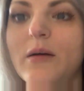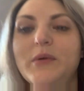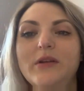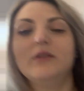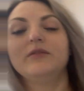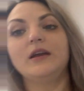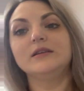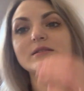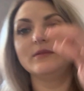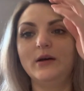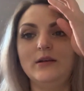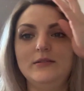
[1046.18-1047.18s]
up in your face.
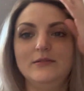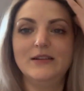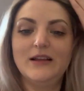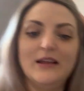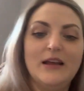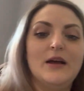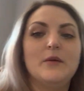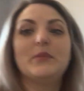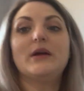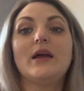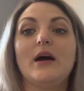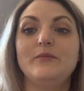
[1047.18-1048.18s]

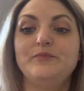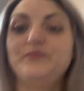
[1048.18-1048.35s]
But yeah,